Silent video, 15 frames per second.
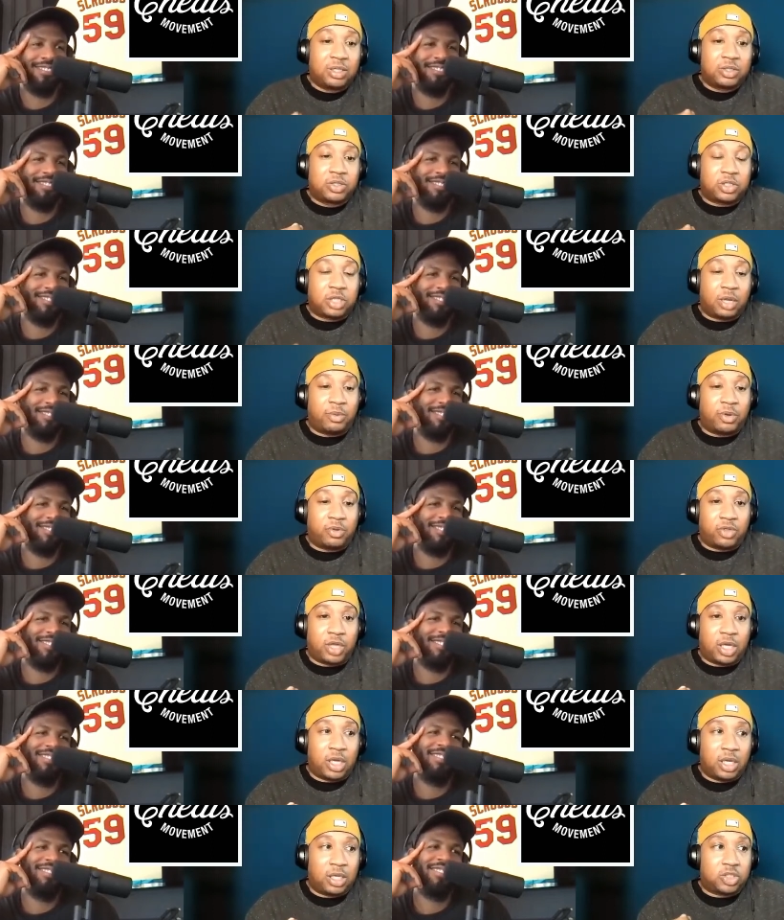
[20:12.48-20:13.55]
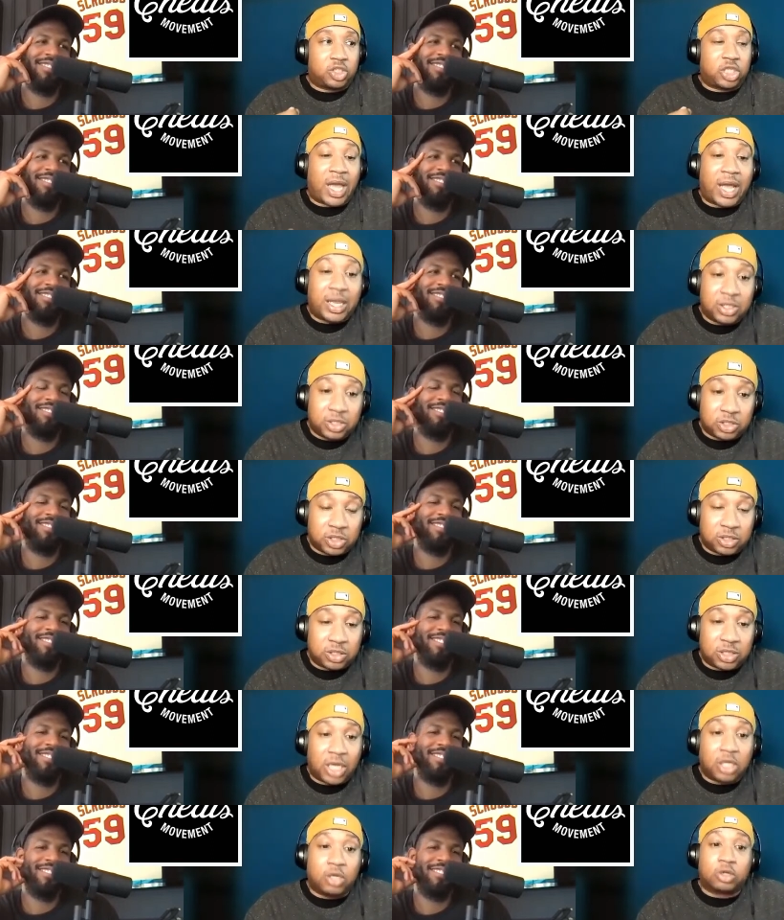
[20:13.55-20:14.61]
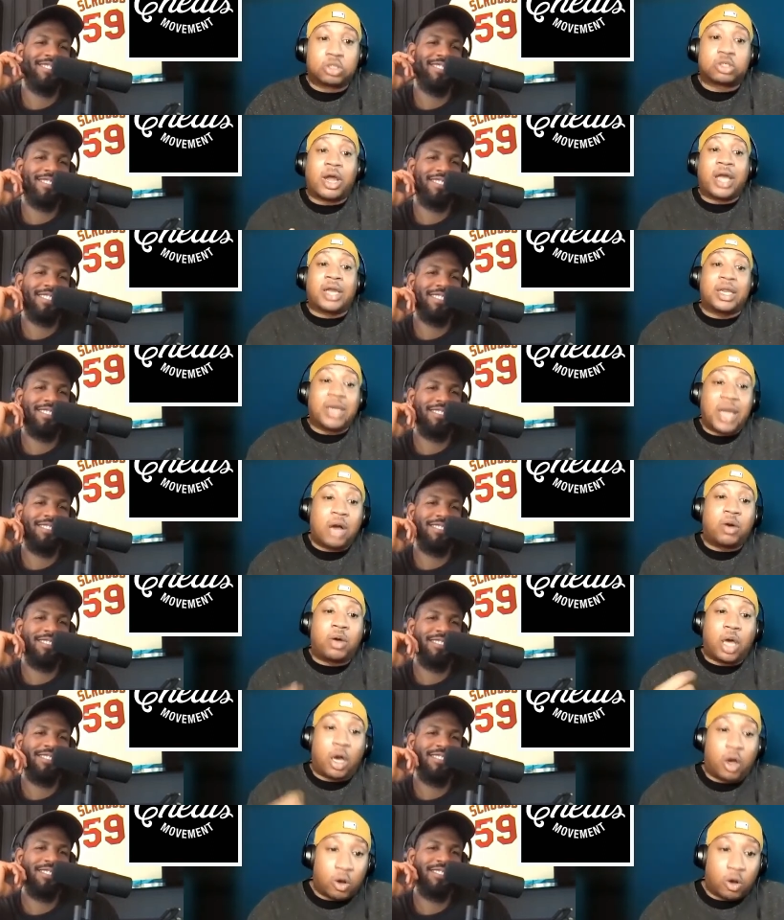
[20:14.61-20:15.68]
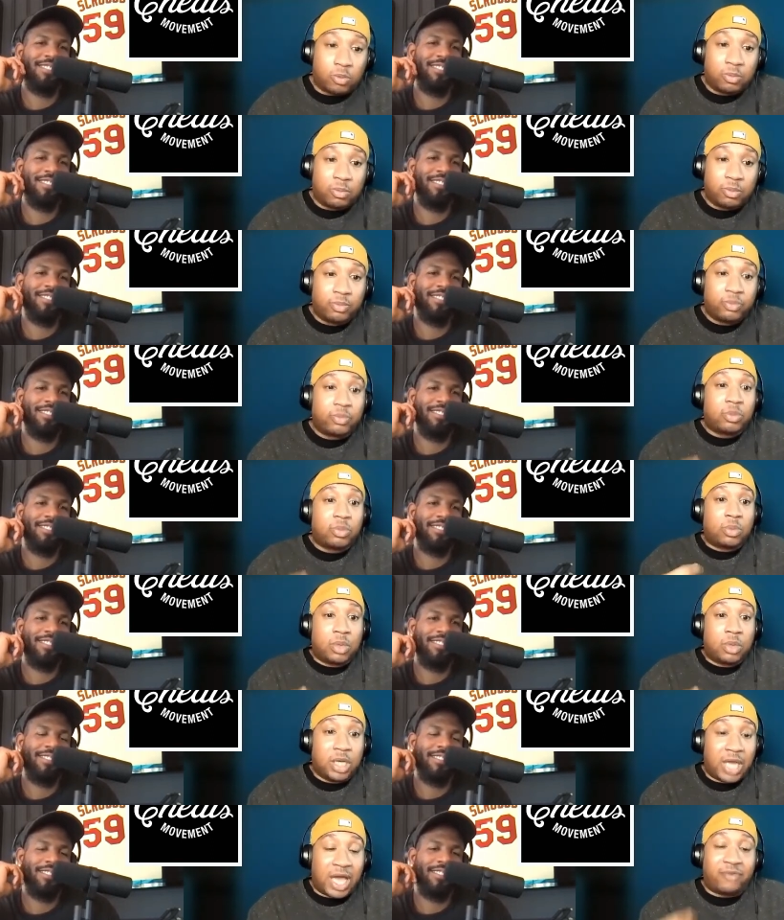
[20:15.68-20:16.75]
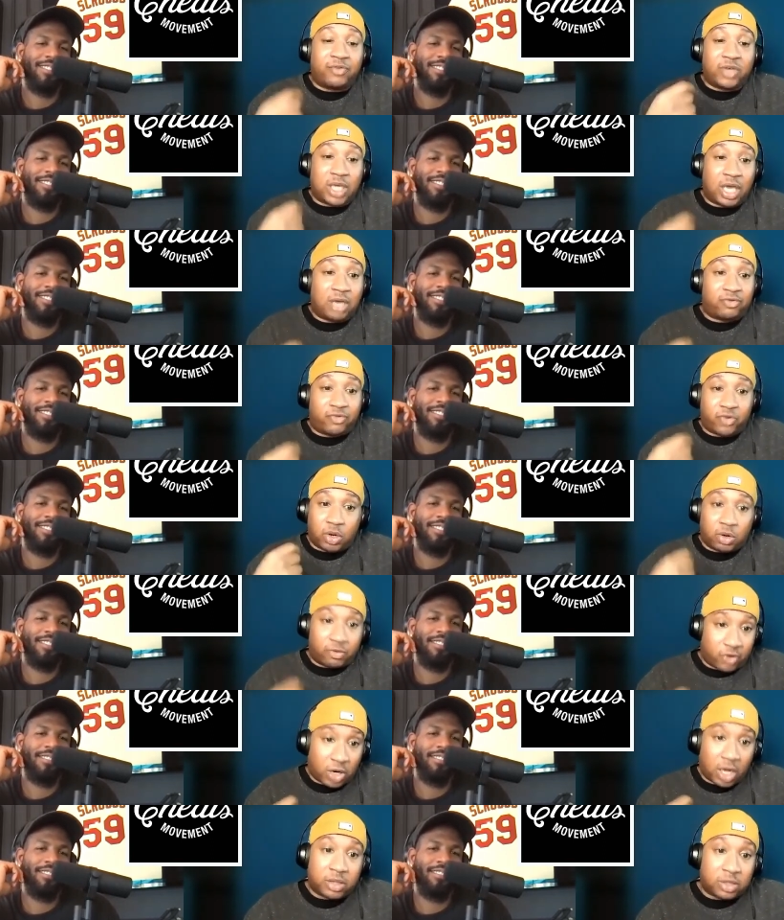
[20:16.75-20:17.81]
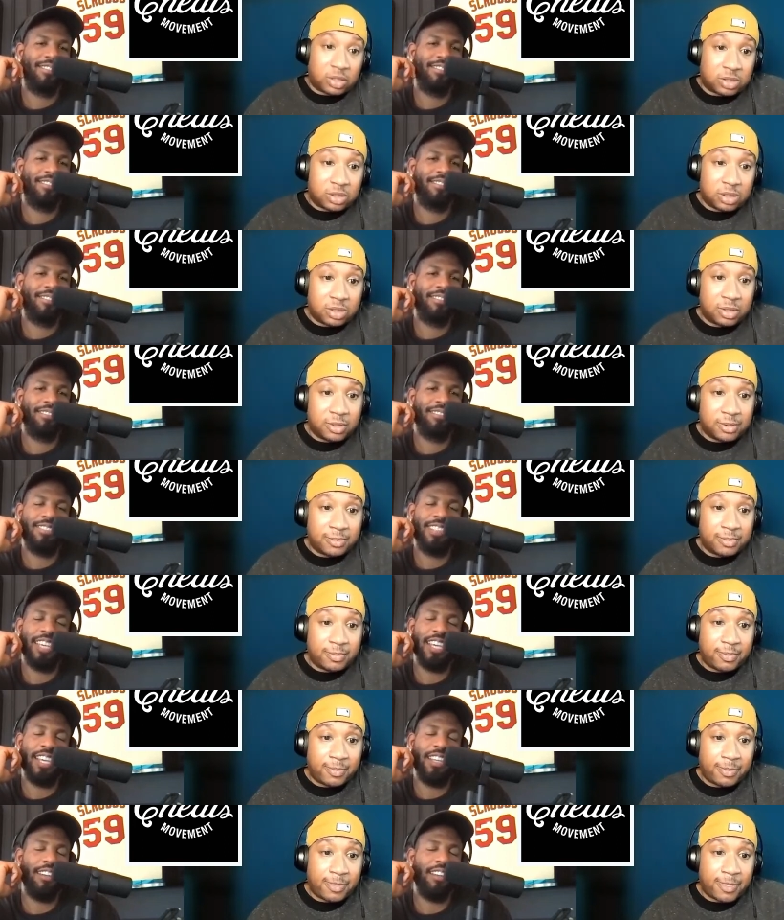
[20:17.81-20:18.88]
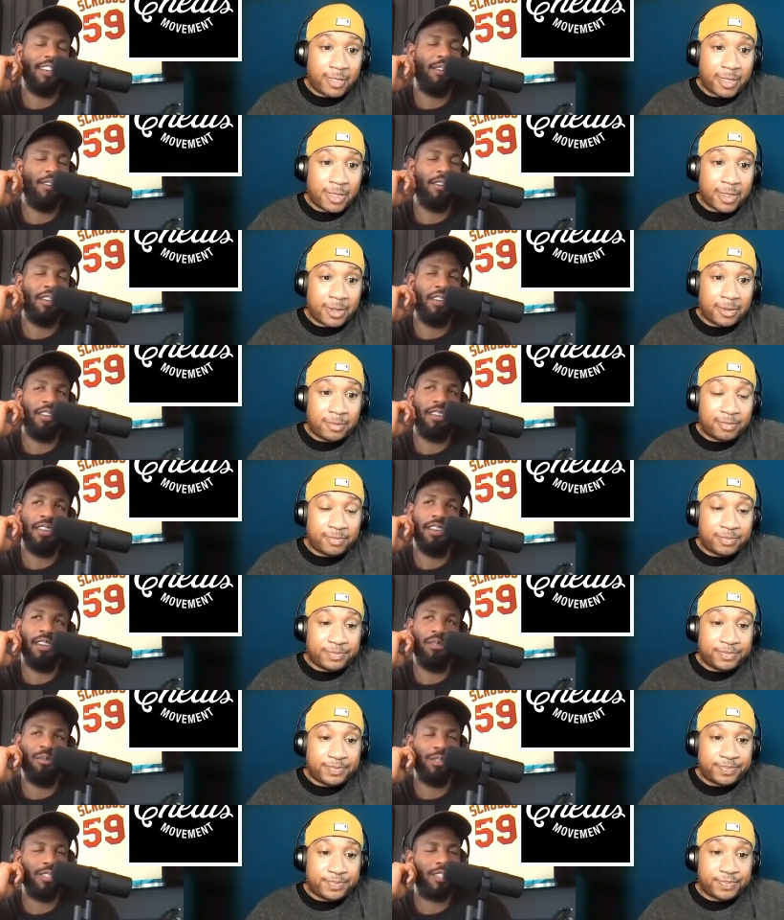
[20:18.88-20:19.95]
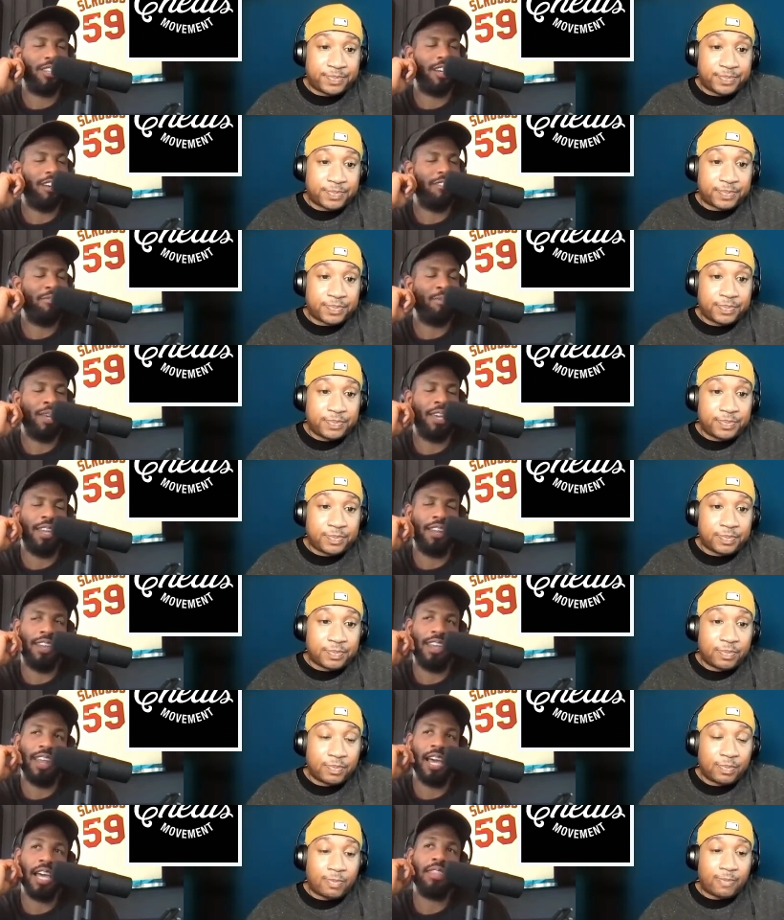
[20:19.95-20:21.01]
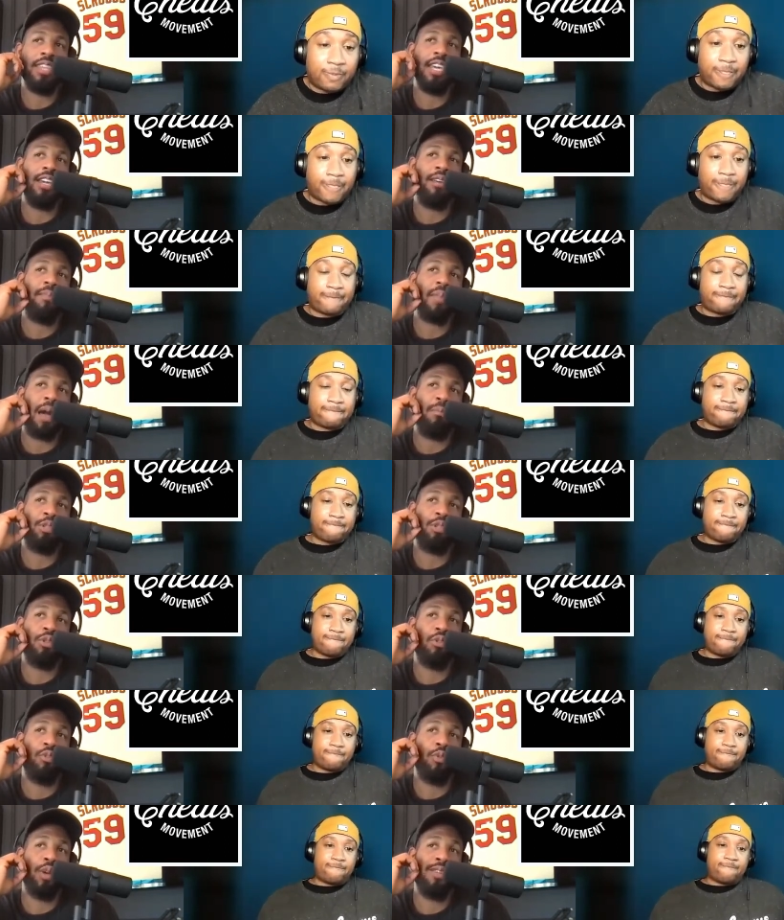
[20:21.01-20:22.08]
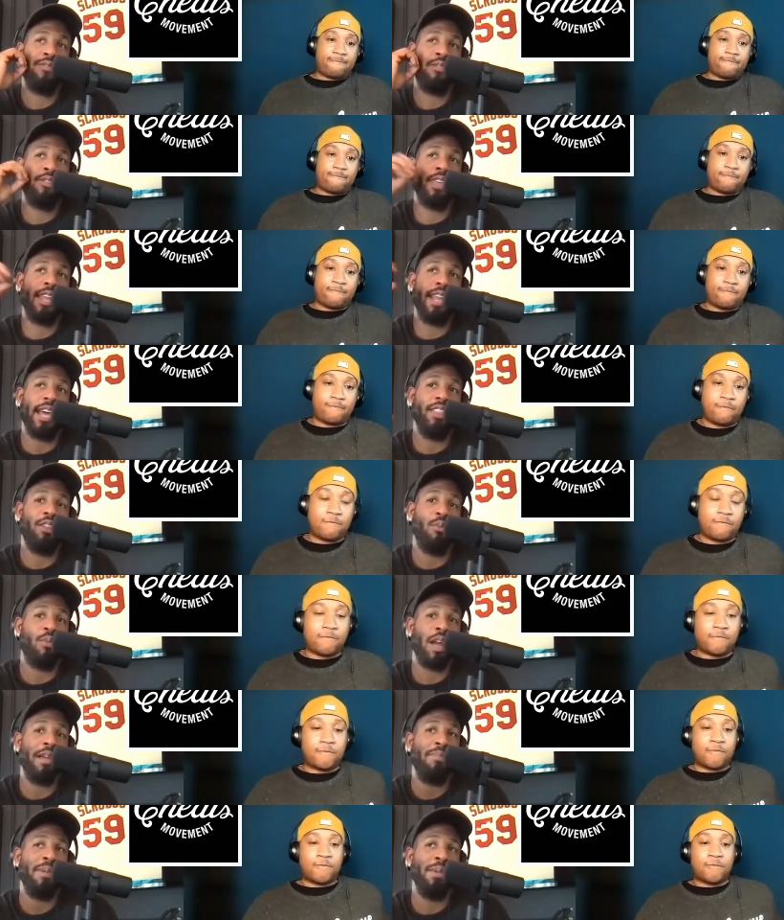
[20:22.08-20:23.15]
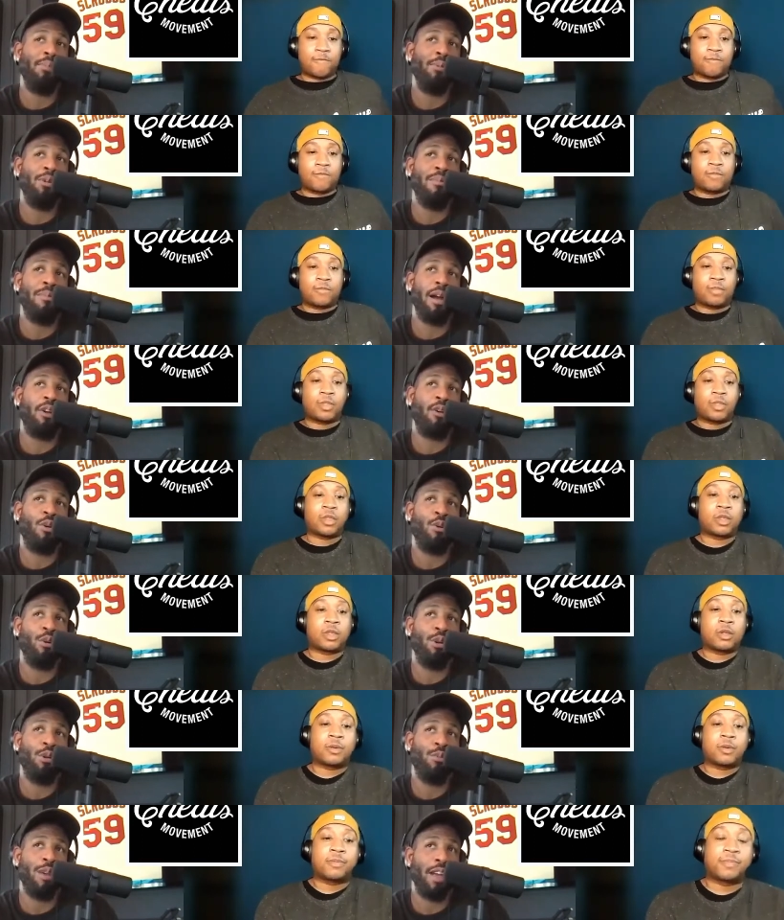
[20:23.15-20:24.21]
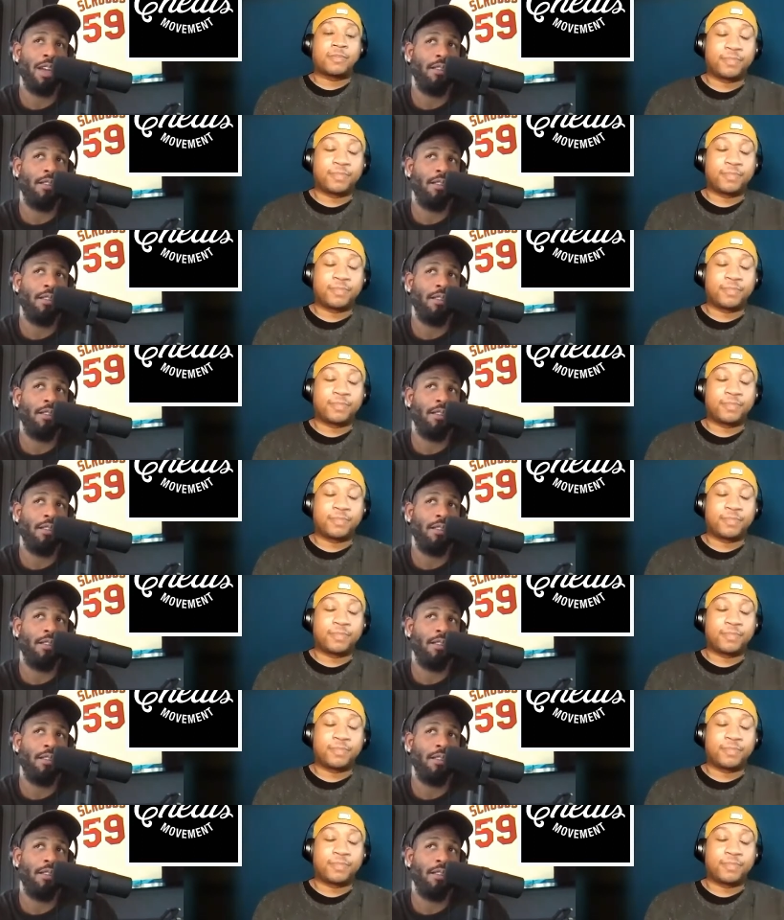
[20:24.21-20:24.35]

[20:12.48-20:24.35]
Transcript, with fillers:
Speaker 1: some of the challenges that you're trying to now help navigate for for others
Speaker 2: man it, it, it, was tough man and i think i'm so grateful that i had the right people in my corner right